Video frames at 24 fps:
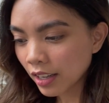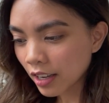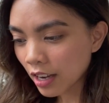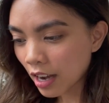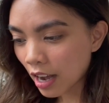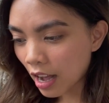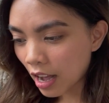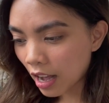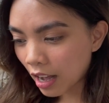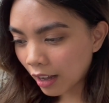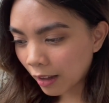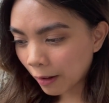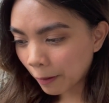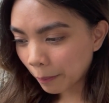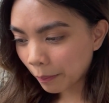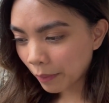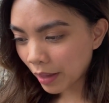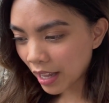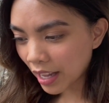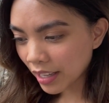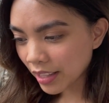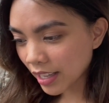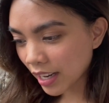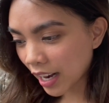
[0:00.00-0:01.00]

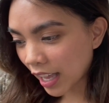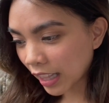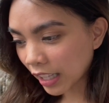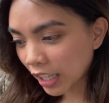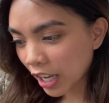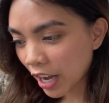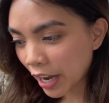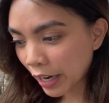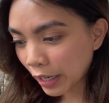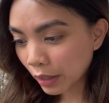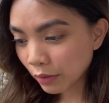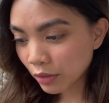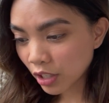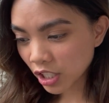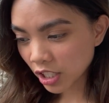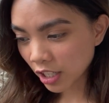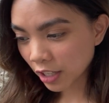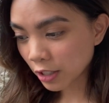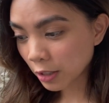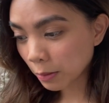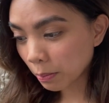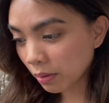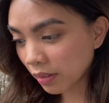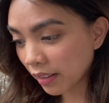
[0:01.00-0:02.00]
And then I'll kind of just
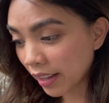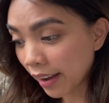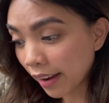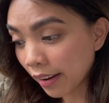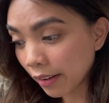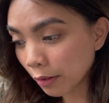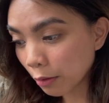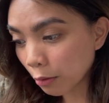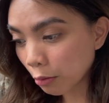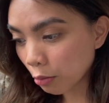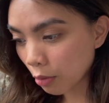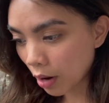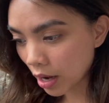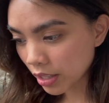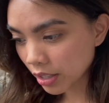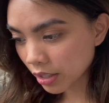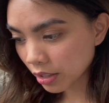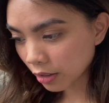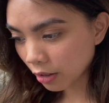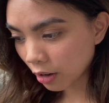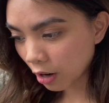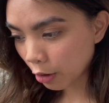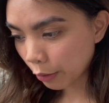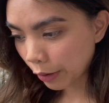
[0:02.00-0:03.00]
explain what's
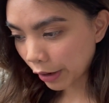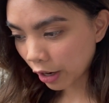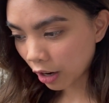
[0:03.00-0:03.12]
going